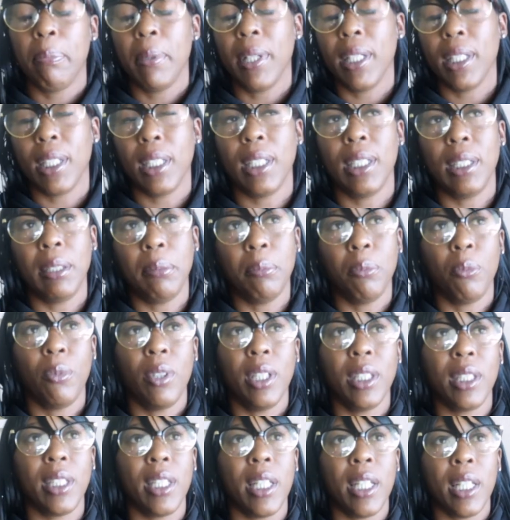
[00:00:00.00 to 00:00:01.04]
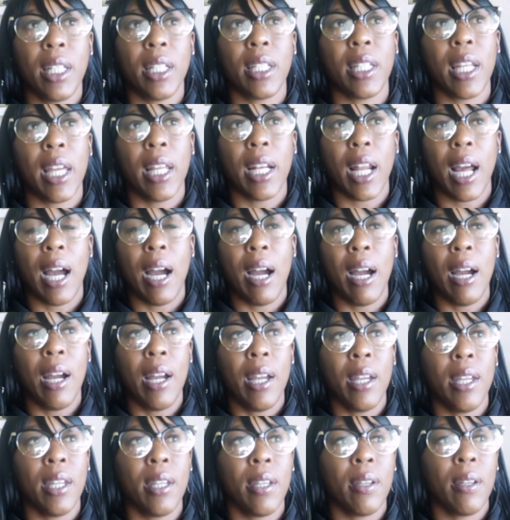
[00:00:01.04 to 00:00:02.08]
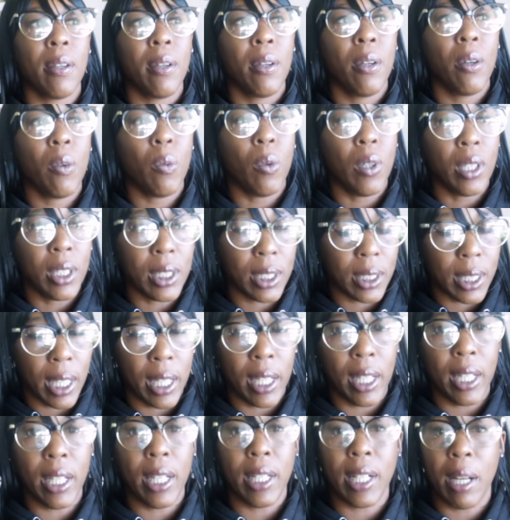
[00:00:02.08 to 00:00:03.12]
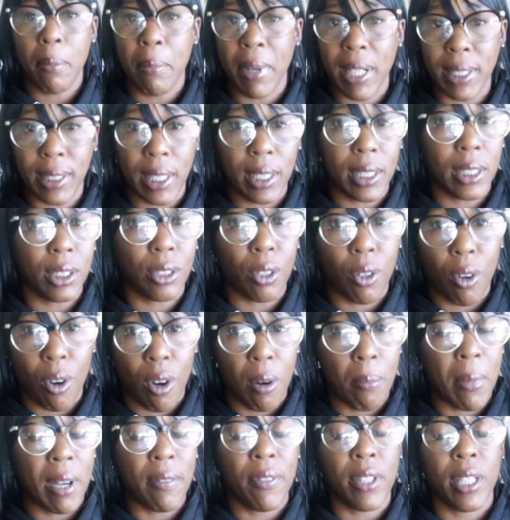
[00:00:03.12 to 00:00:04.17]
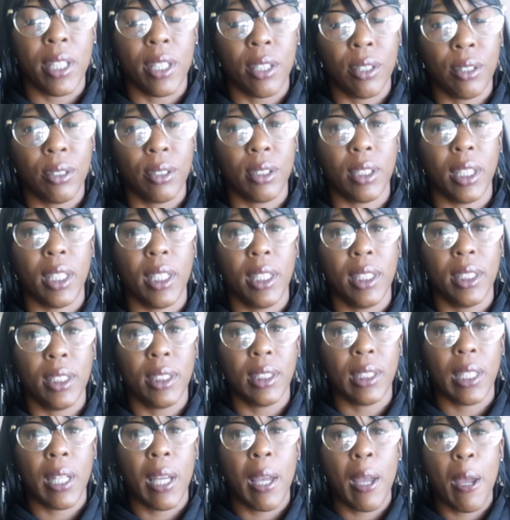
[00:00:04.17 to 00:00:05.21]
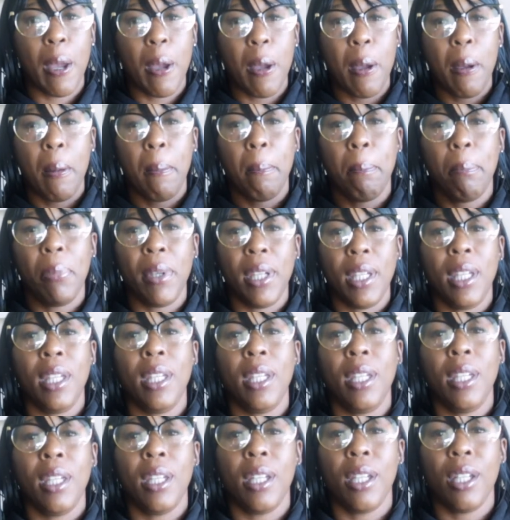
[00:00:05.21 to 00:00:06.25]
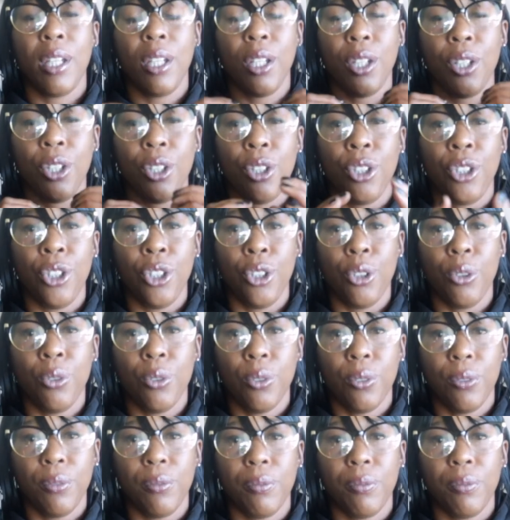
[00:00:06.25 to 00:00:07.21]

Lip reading: But one thing that I want to say, and I might say this on all my videos, is be you.